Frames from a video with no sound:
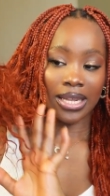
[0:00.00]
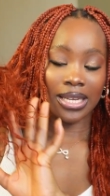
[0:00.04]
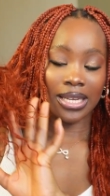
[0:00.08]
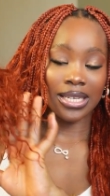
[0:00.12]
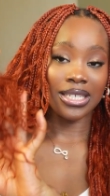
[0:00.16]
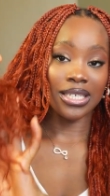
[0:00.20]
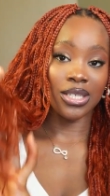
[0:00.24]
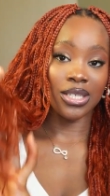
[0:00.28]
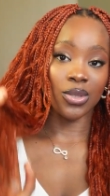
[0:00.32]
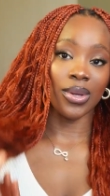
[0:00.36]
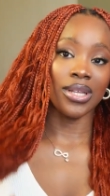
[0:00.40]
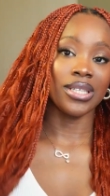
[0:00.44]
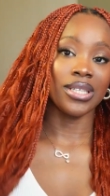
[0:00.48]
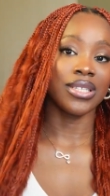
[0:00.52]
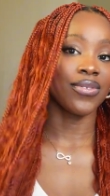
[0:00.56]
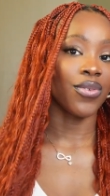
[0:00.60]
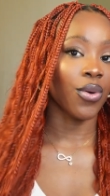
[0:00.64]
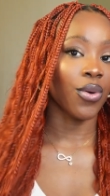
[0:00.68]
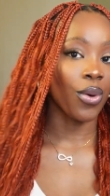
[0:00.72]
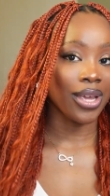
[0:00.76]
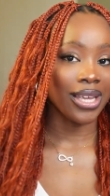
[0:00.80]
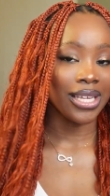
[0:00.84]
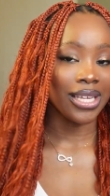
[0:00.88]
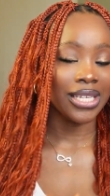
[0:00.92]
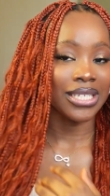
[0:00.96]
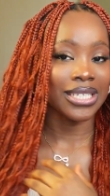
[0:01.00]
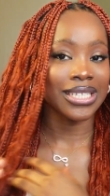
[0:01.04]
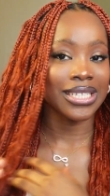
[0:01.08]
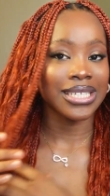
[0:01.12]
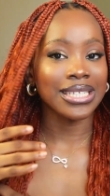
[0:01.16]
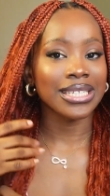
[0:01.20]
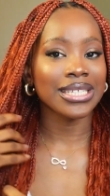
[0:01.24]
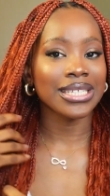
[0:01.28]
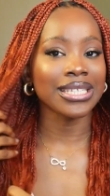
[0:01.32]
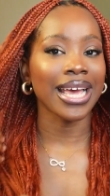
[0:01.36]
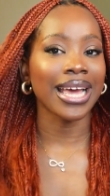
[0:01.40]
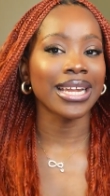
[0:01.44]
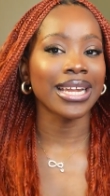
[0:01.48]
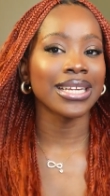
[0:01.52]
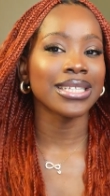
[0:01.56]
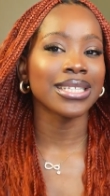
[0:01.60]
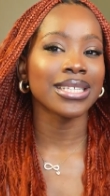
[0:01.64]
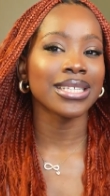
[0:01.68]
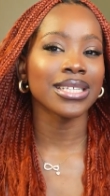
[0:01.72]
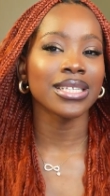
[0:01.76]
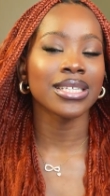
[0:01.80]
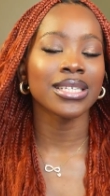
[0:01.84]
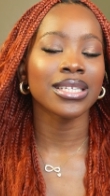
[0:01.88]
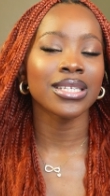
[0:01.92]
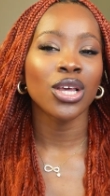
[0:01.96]
It is 24 inches and
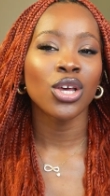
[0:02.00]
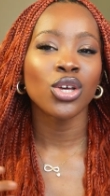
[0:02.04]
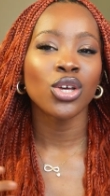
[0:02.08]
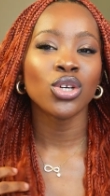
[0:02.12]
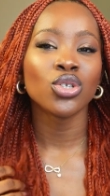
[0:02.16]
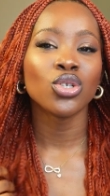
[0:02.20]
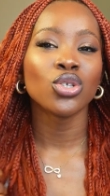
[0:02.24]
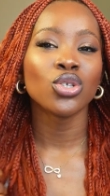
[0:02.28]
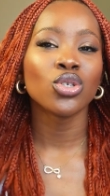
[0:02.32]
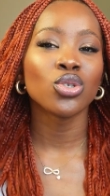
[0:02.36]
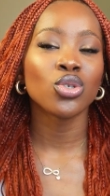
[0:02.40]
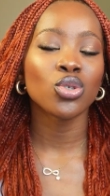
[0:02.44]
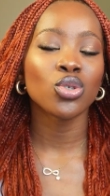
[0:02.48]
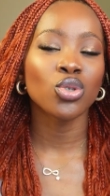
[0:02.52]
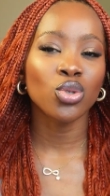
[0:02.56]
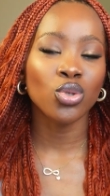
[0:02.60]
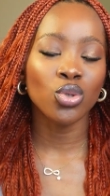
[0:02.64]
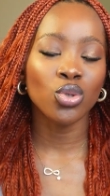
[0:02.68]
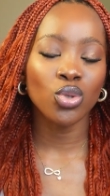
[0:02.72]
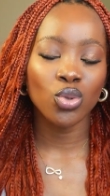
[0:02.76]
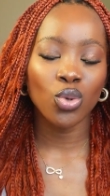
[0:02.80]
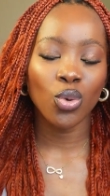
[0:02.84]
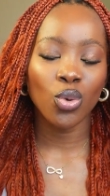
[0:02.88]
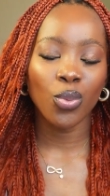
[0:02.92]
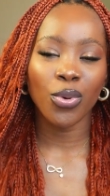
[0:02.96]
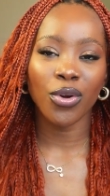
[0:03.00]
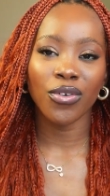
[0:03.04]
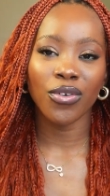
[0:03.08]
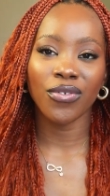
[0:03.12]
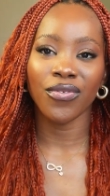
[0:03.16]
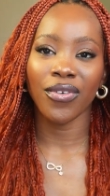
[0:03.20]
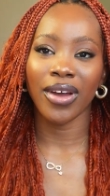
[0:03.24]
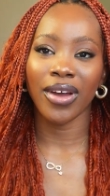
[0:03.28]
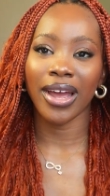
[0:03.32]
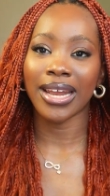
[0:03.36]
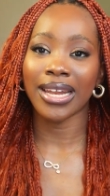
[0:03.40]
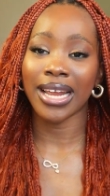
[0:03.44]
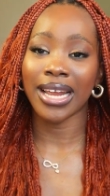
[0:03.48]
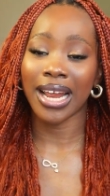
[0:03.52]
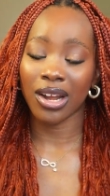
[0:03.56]
it is super fine.